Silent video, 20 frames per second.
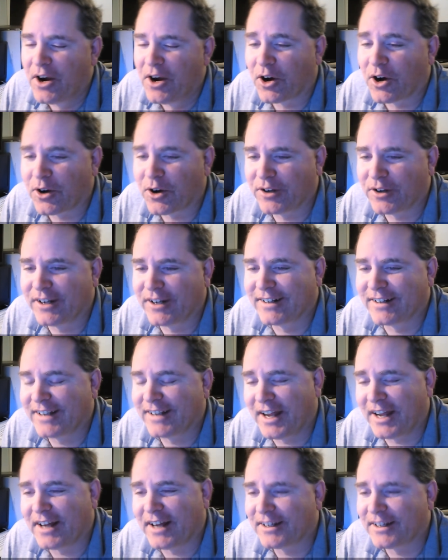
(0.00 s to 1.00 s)
or
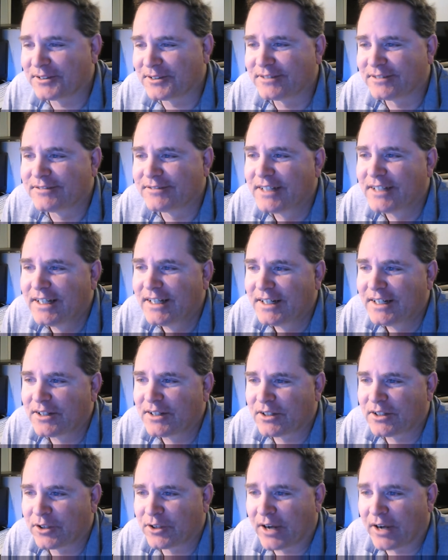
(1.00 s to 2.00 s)

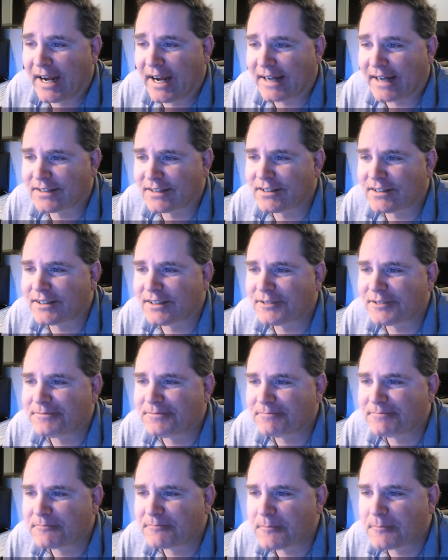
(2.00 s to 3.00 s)
yeah, your ex
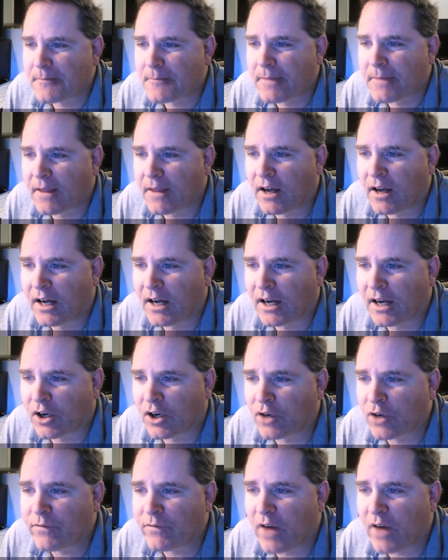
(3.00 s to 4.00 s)
uh,
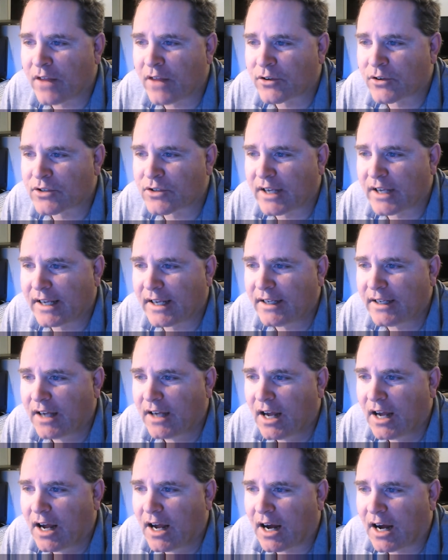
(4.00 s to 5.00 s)
her father said,
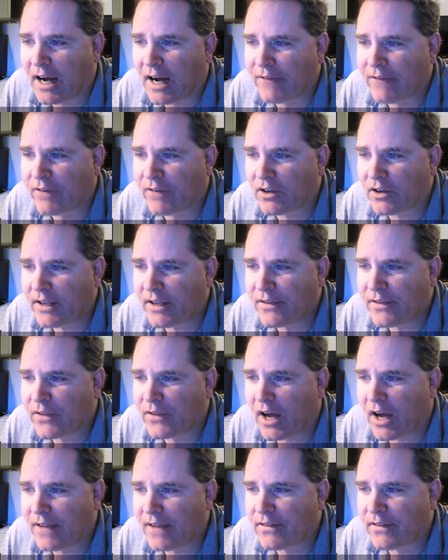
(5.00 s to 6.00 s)
I verily
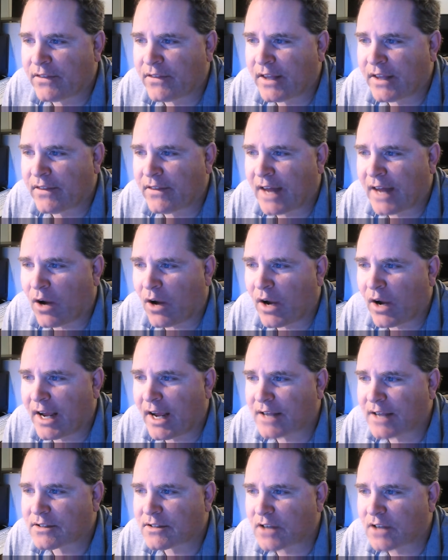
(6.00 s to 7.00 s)
thought that thou
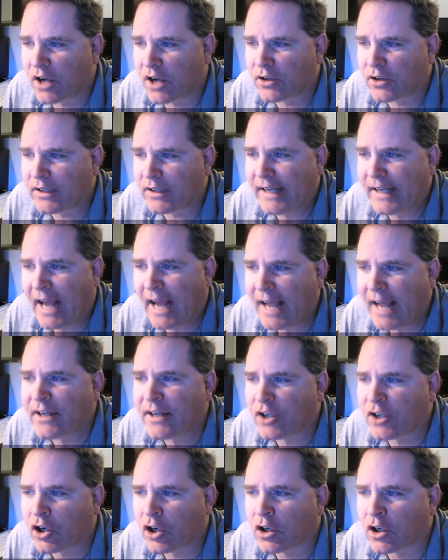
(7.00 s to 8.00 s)
hast utterly
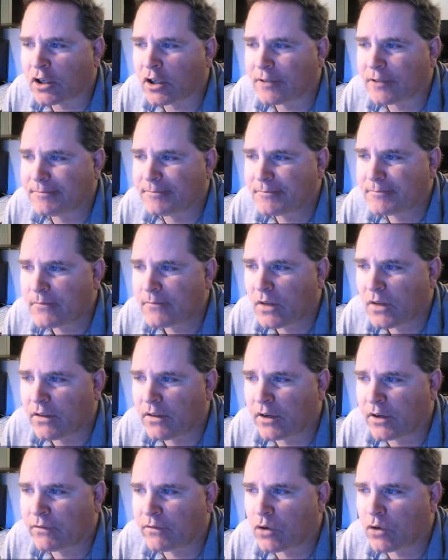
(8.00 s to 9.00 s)
hated her.
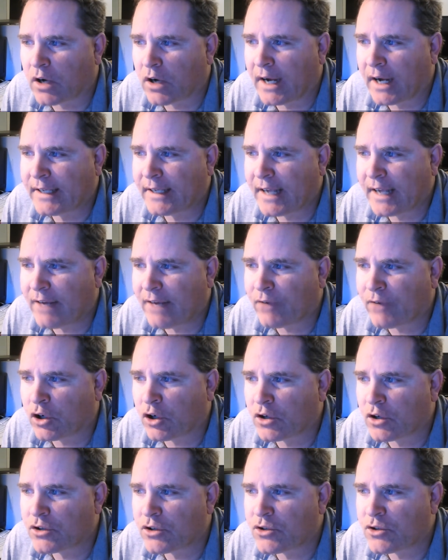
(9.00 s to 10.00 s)
Therefore I gave
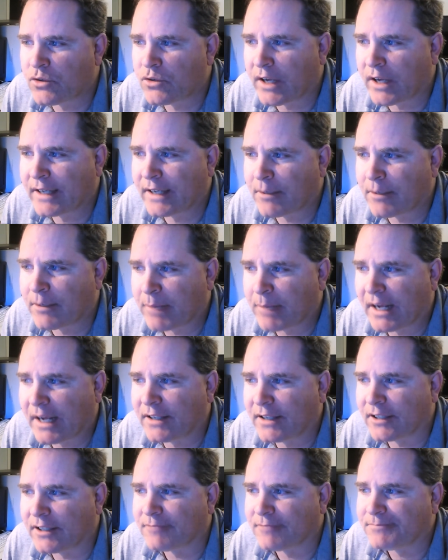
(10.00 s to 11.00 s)
her to thy
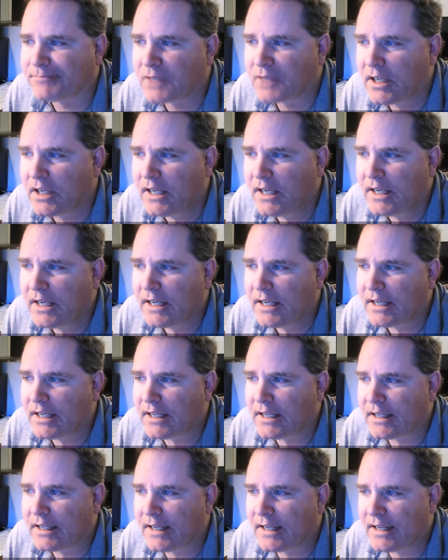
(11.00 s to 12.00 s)
companion.
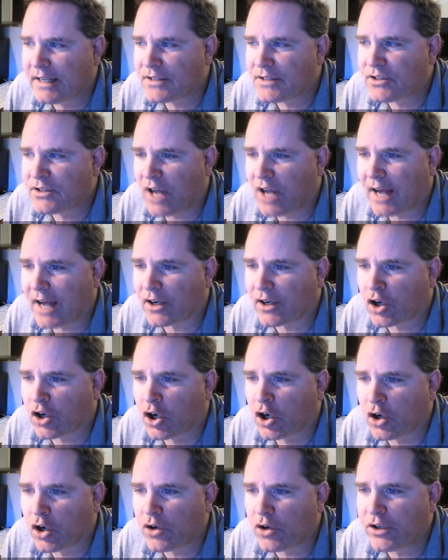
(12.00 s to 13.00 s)
Is
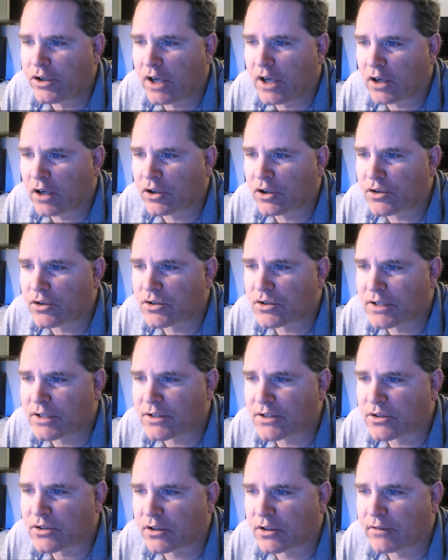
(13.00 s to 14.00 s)
not her younger
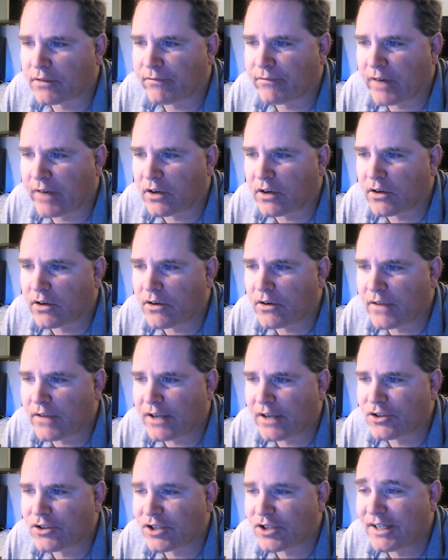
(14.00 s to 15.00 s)
sister fairer
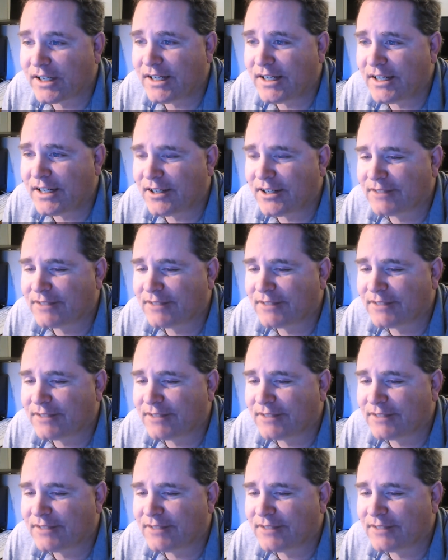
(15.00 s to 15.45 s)
than she?